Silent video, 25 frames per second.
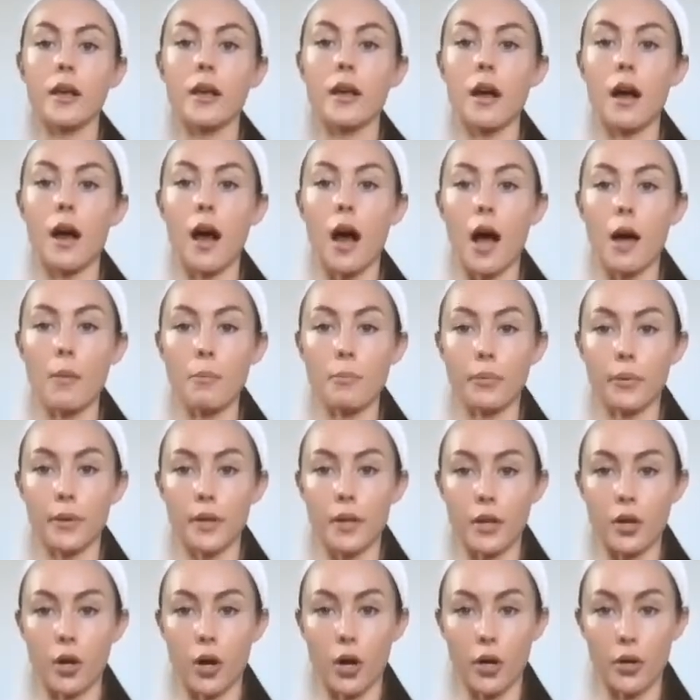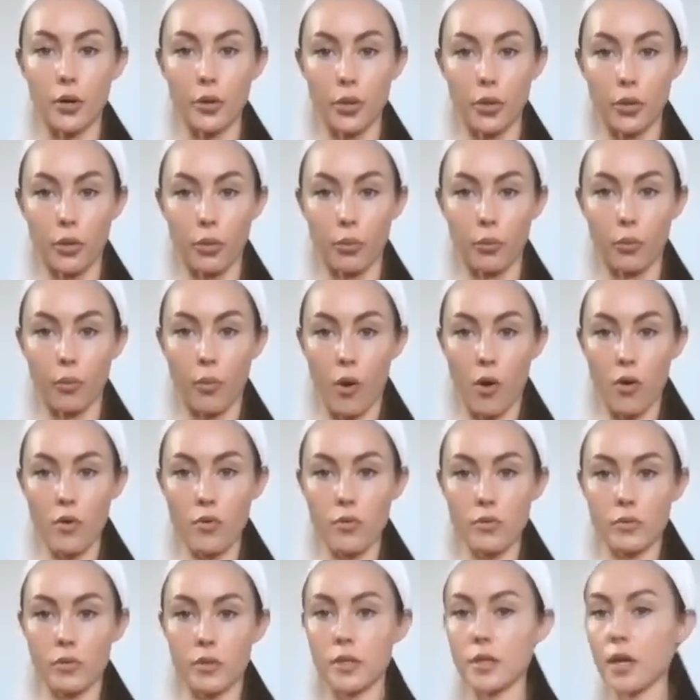up in our
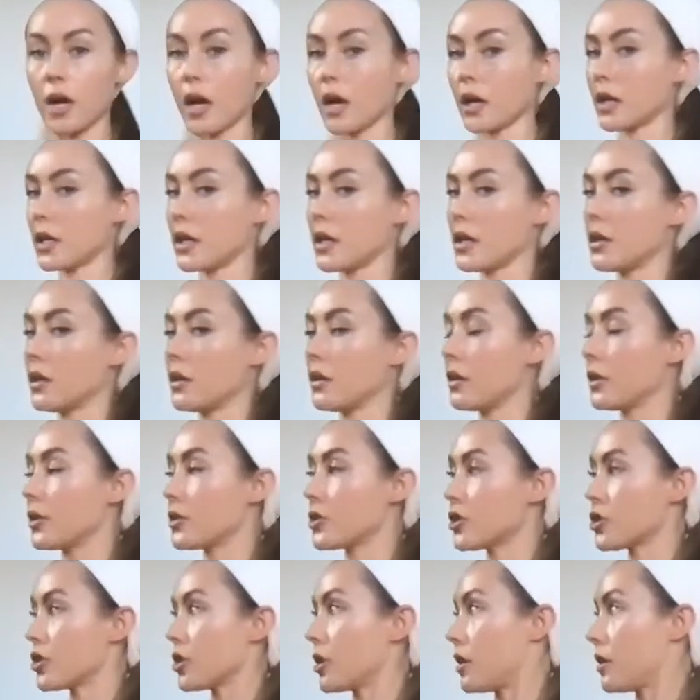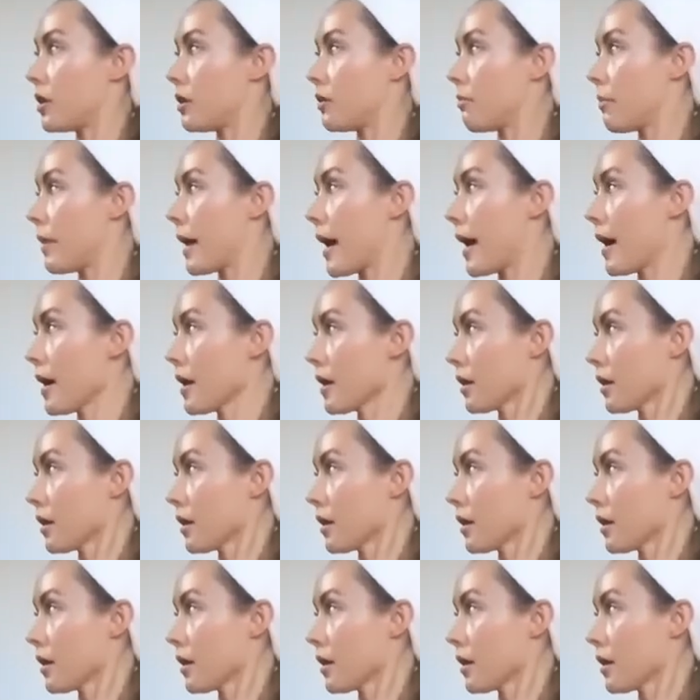throat, tucking the chin back,